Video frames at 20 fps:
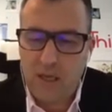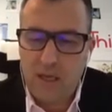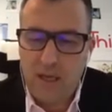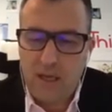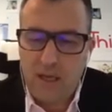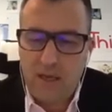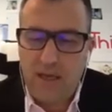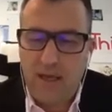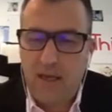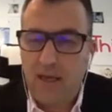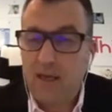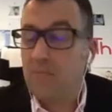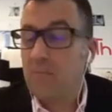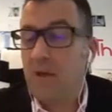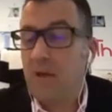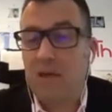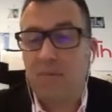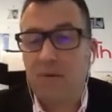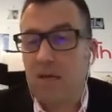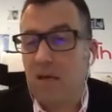And
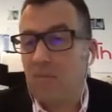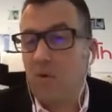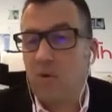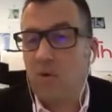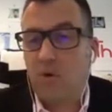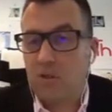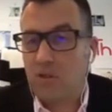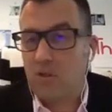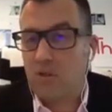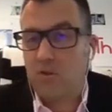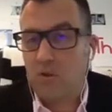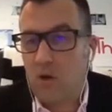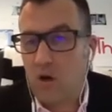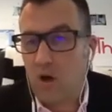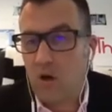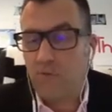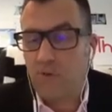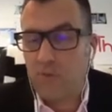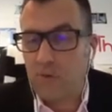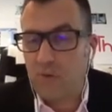maybe I'm going to a
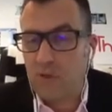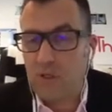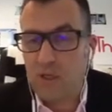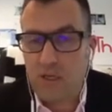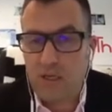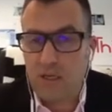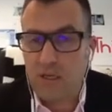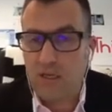coffee machine and